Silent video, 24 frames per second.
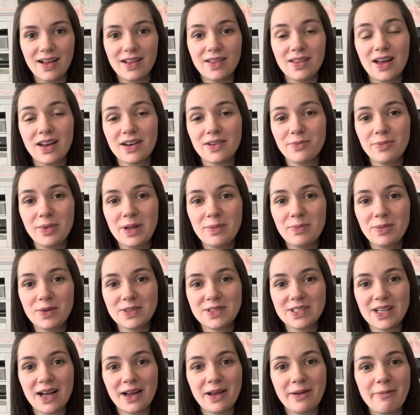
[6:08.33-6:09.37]
A lot of people
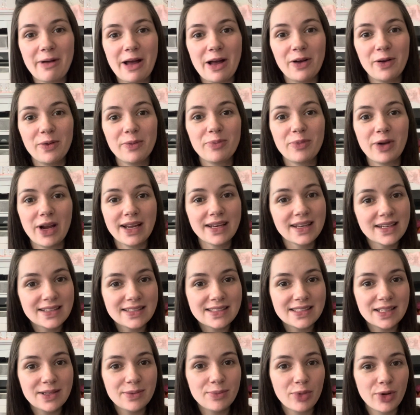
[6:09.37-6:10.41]
talk about
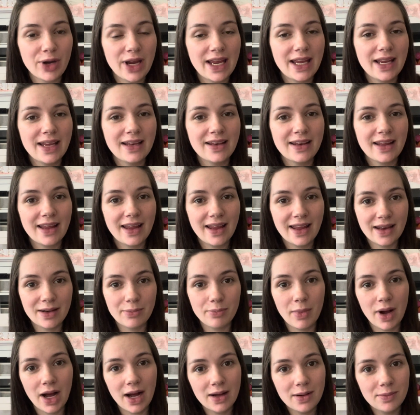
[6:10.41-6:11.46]
pregnancy brain and
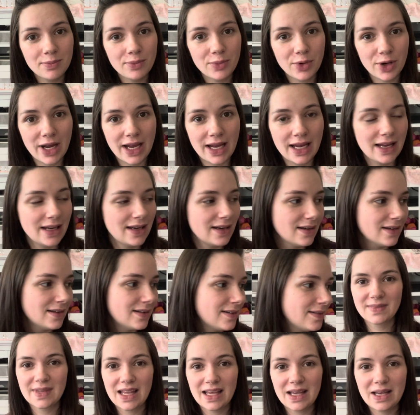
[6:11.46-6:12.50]
mom brain,
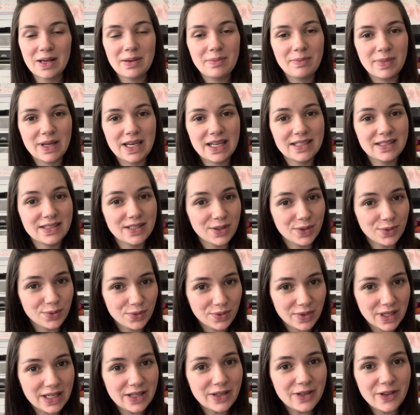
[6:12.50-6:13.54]
but it's a
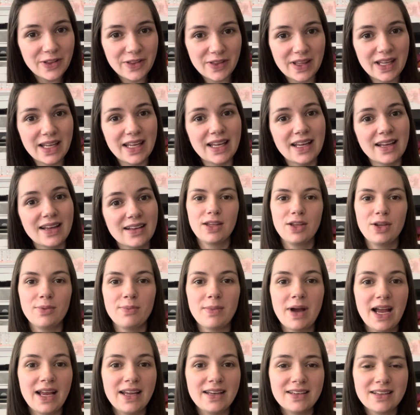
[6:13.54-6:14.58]
real thing. Your
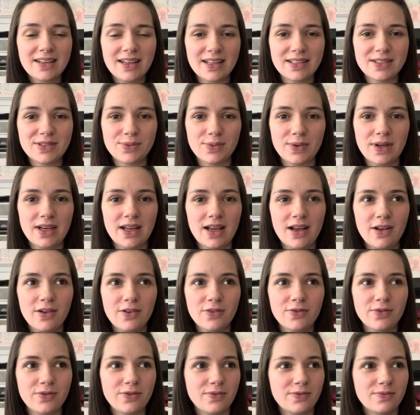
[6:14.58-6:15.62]
mind gets rid
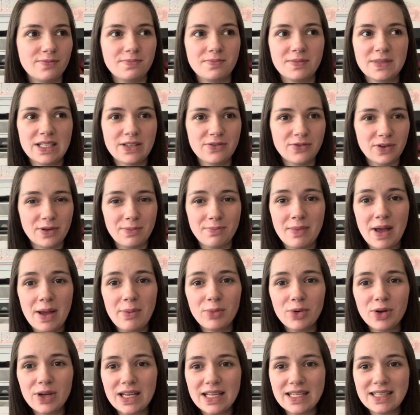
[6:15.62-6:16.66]
of different
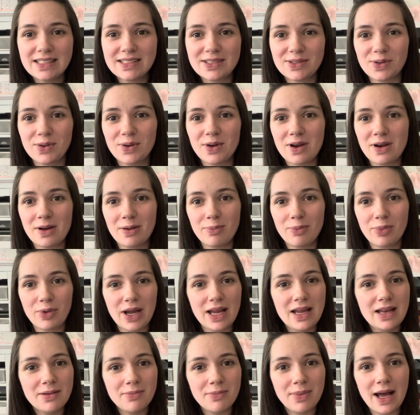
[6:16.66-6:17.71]
memories or
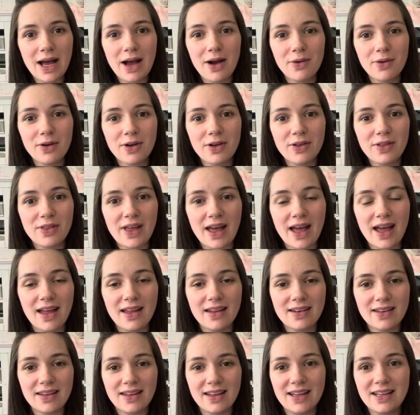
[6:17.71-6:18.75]
brain power that
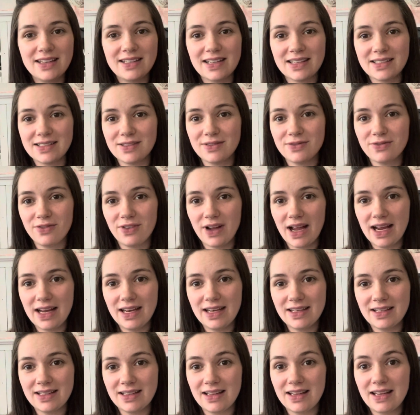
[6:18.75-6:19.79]
it doesn't
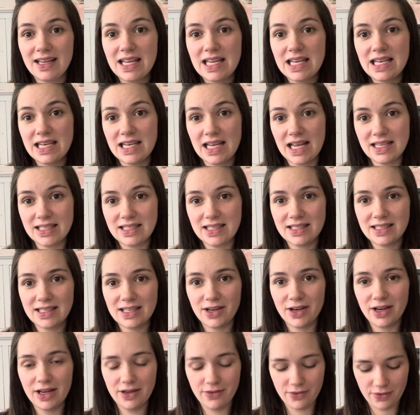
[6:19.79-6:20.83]
find
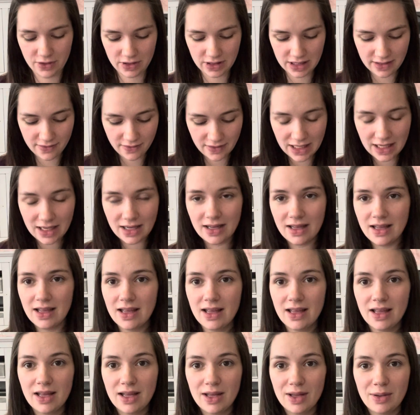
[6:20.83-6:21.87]
necessary for living
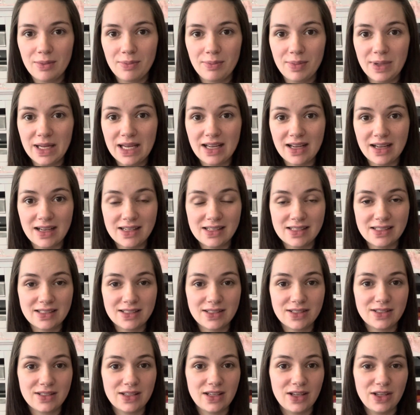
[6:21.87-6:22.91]

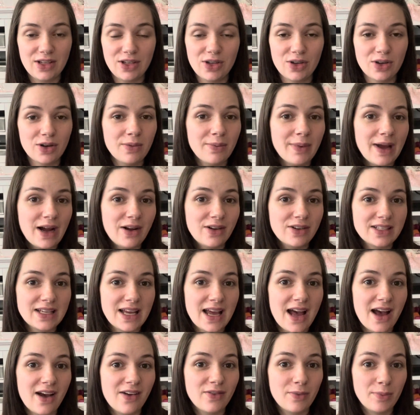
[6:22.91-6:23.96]
because you're about to
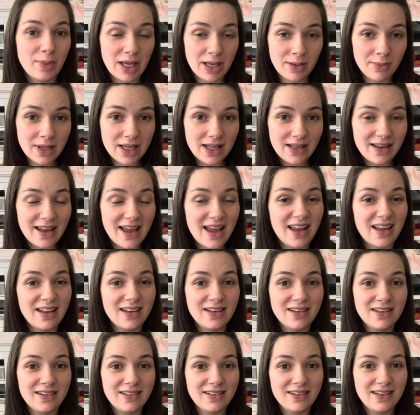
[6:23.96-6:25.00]
have a baby
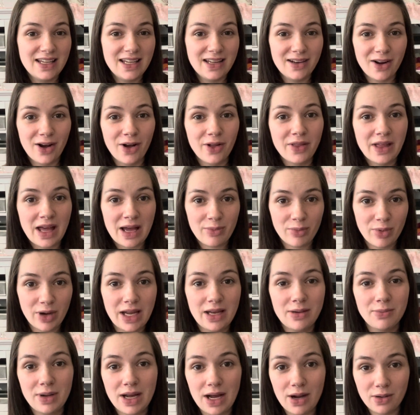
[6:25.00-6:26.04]
and need all that
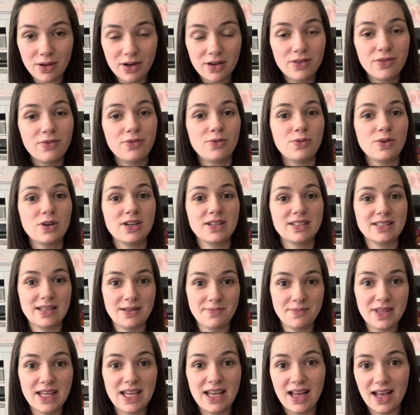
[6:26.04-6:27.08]
brain power for
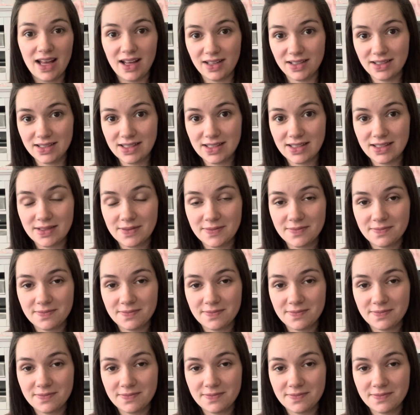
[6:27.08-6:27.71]
something else.